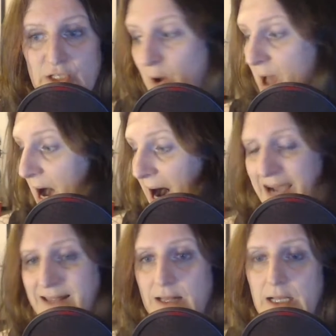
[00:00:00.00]
So
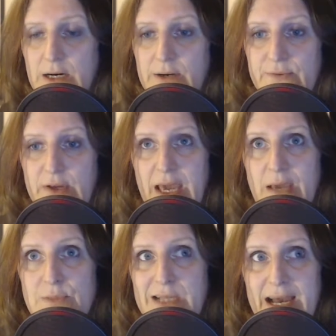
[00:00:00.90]
I love
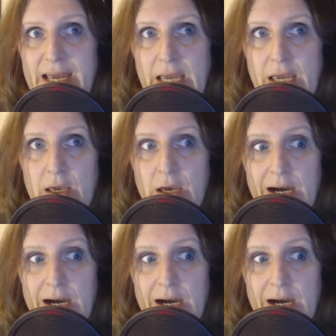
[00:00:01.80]
games like,